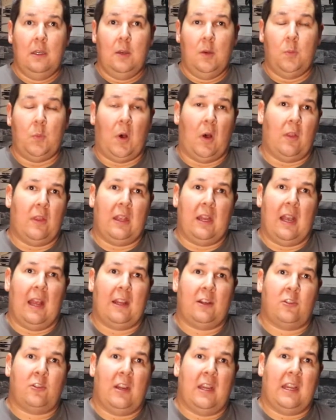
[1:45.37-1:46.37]
bar the
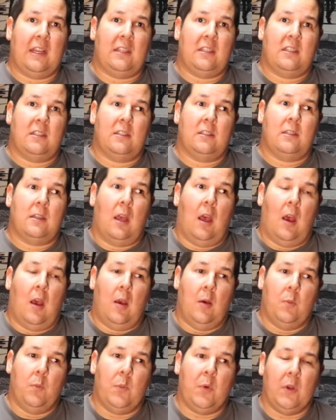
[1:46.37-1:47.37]
electrics,
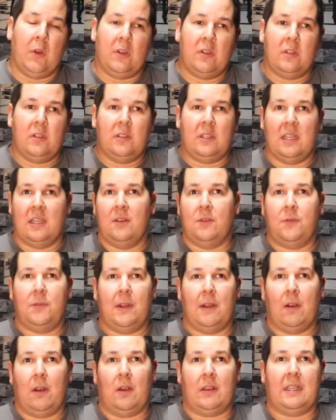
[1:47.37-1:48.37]
but didn't
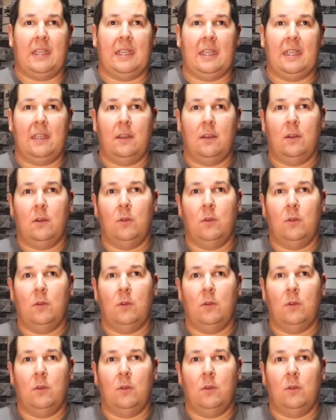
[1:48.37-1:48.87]
feel like he